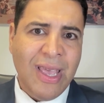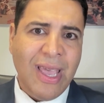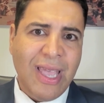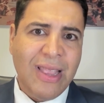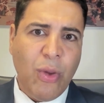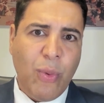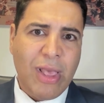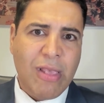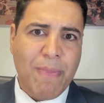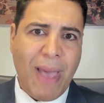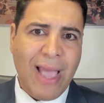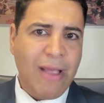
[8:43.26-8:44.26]
in the
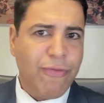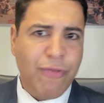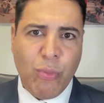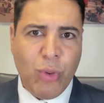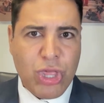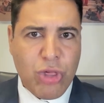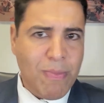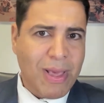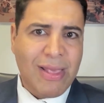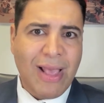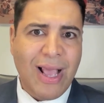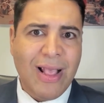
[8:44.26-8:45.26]
West Bank from which
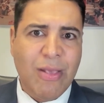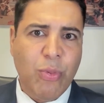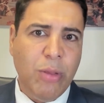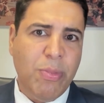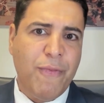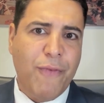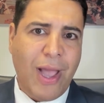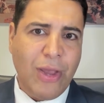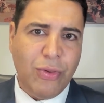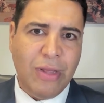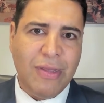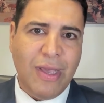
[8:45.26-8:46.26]
missiles will be
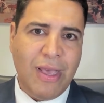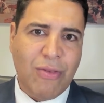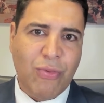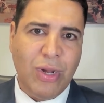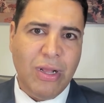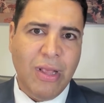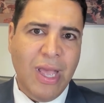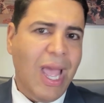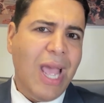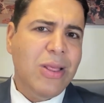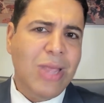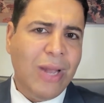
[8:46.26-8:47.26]
fired into Israel?
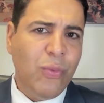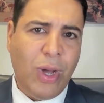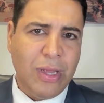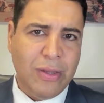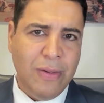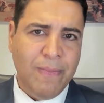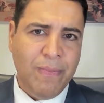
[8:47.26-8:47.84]
And then what?